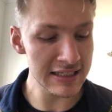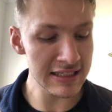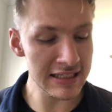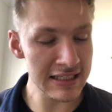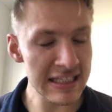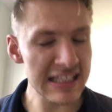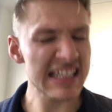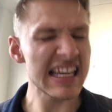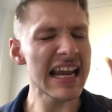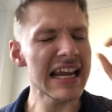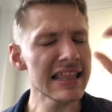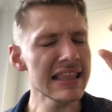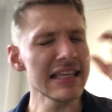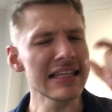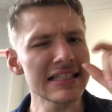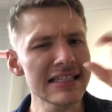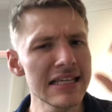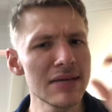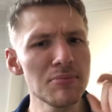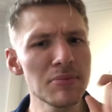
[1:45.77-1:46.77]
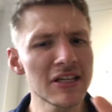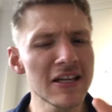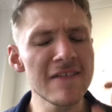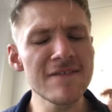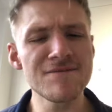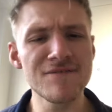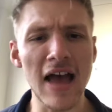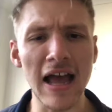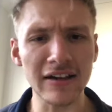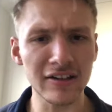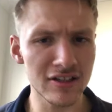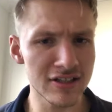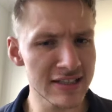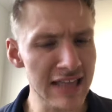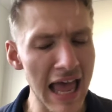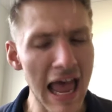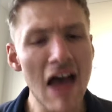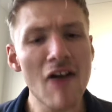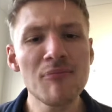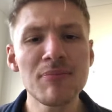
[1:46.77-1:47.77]
take these limiting factors that
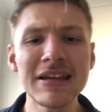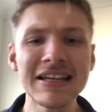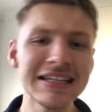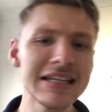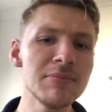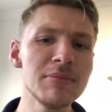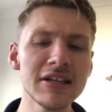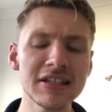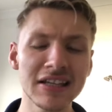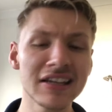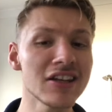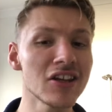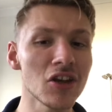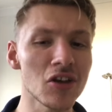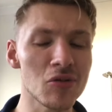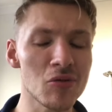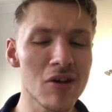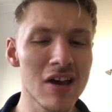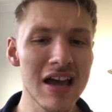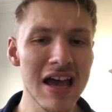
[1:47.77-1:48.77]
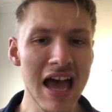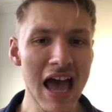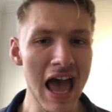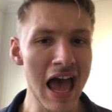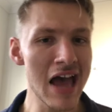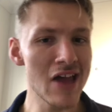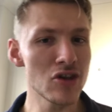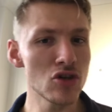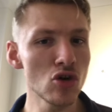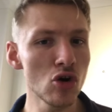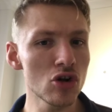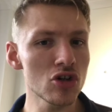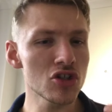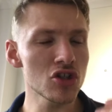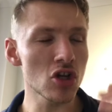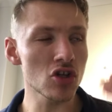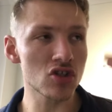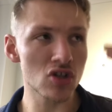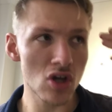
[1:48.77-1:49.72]
have been limiting you and not just